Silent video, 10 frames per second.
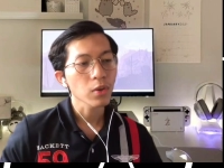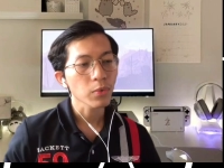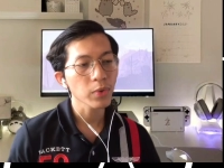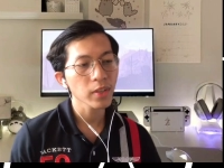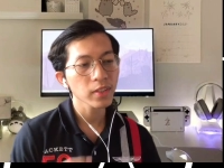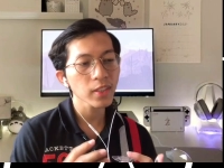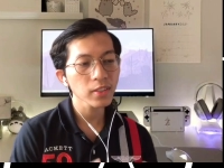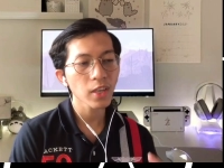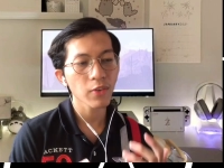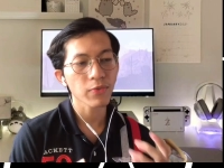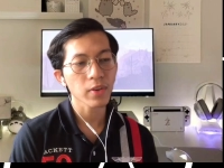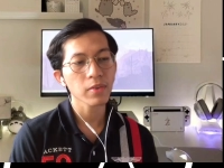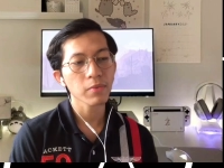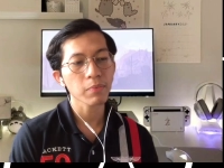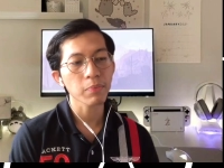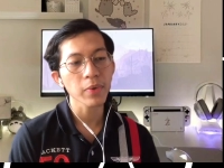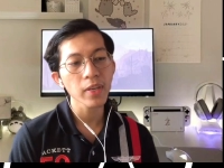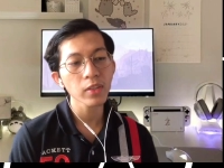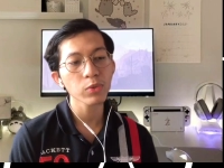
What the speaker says: With this effort, being